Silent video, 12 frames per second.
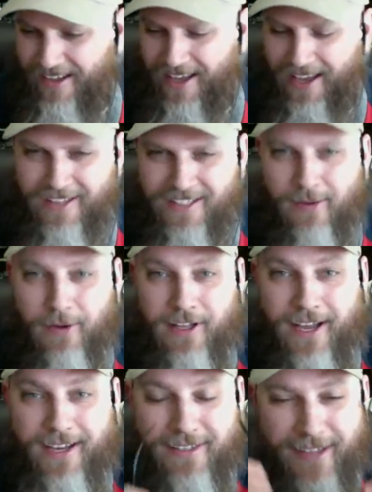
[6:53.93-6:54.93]
And someone
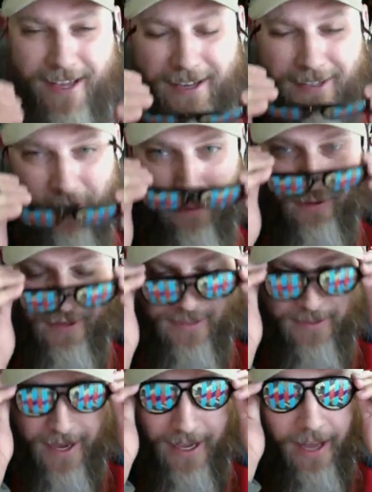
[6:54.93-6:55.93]
likes these, so I'll put these
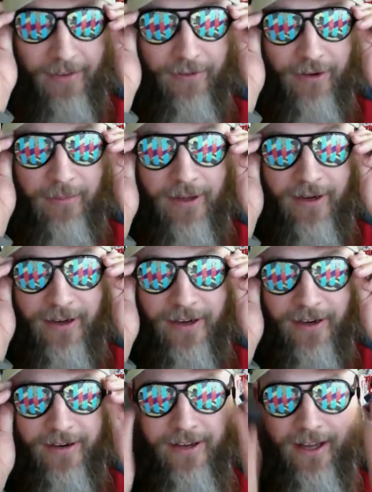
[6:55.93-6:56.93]
back on for a minute
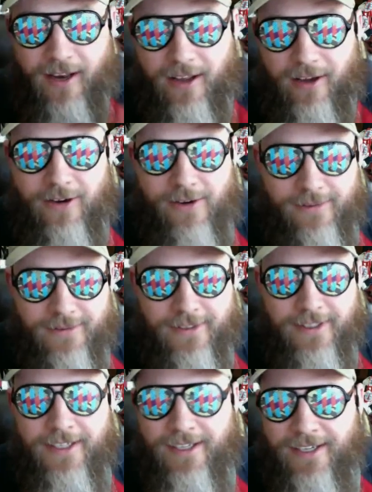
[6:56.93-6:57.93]
here. Hello.
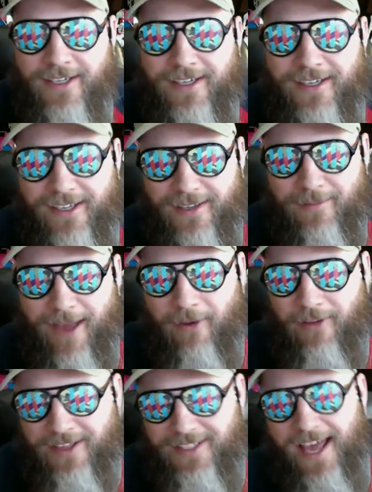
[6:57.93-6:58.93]
Man,
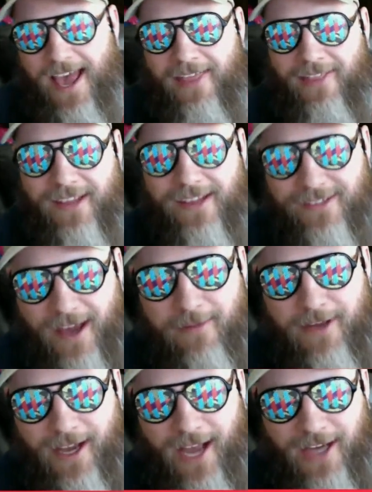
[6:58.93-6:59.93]
with this hat and these, I
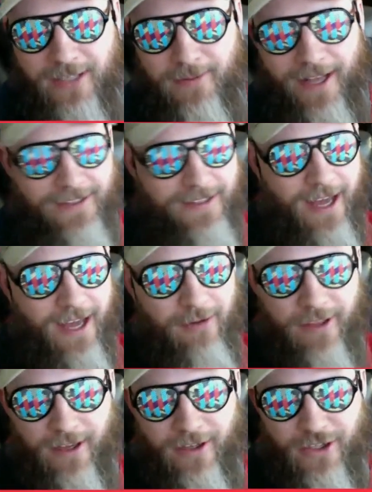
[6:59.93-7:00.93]
mean, I should be outside
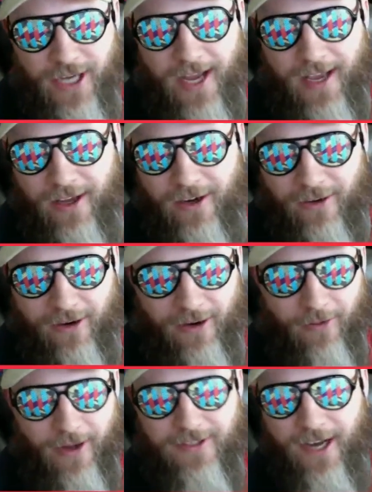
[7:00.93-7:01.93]
with a shotgun
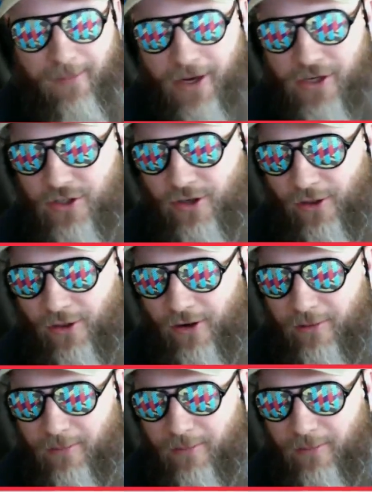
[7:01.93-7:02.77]
resting on my shoulder and